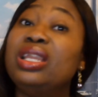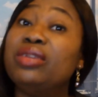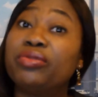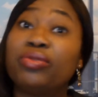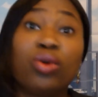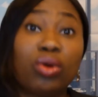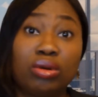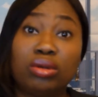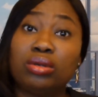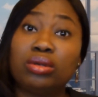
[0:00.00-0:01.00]
live for?
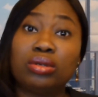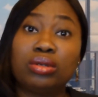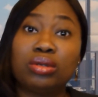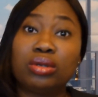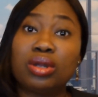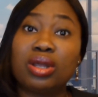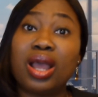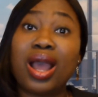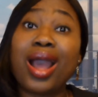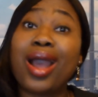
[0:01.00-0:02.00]

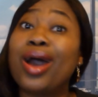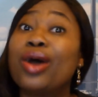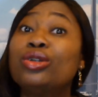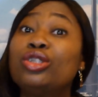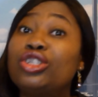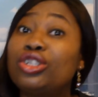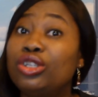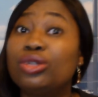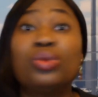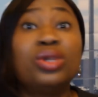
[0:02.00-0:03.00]
How do
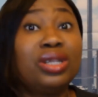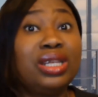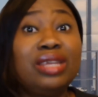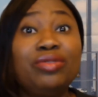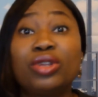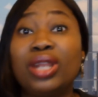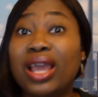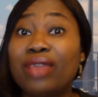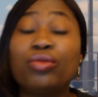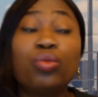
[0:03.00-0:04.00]
you want to live your
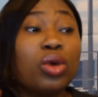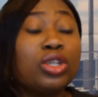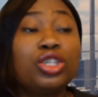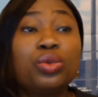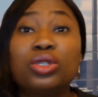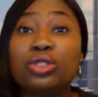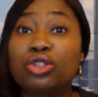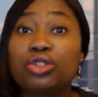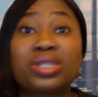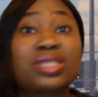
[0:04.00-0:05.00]
life? What do you want
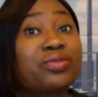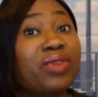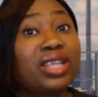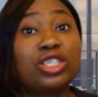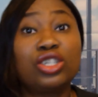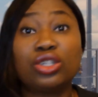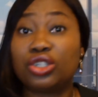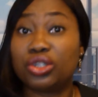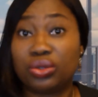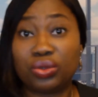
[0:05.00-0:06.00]
to transfer to your
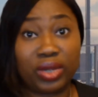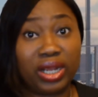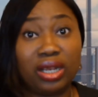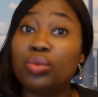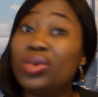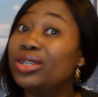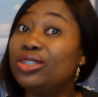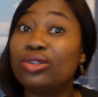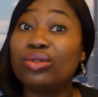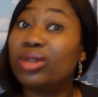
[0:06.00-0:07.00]
children? Will
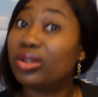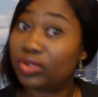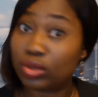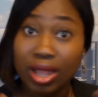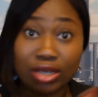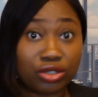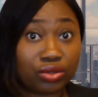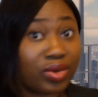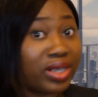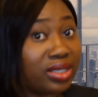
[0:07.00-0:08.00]
you love to
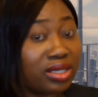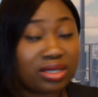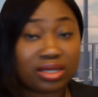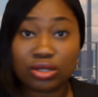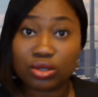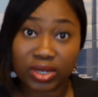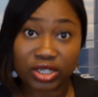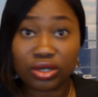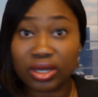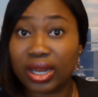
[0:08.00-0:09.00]
address this
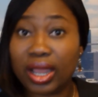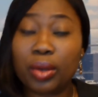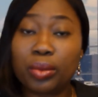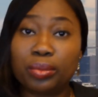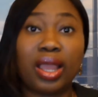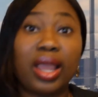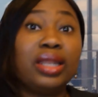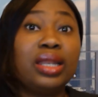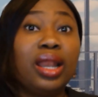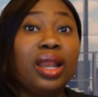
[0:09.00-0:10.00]
situation now
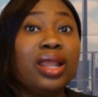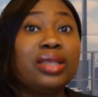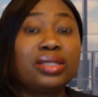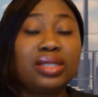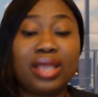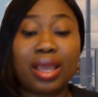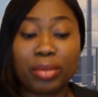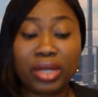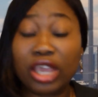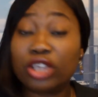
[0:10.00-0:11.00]
and let there
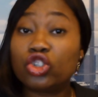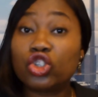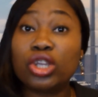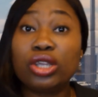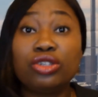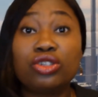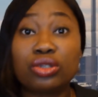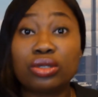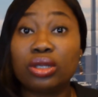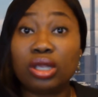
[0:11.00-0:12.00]
be a
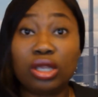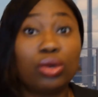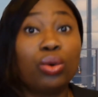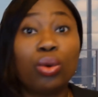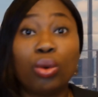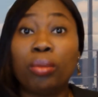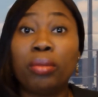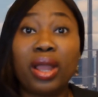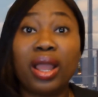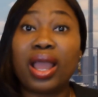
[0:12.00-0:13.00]
change in your home
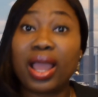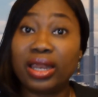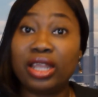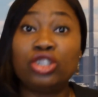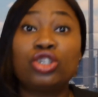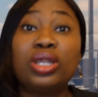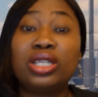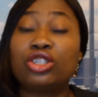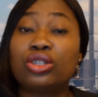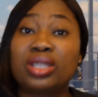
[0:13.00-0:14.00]
and enjoy
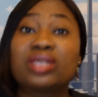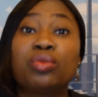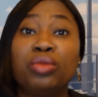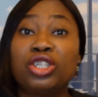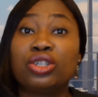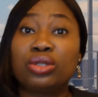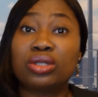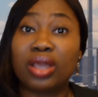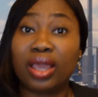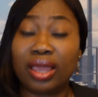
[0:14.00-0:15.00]
the transformation
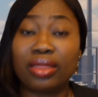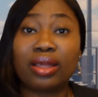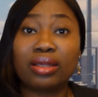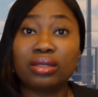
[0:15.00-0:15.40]
together?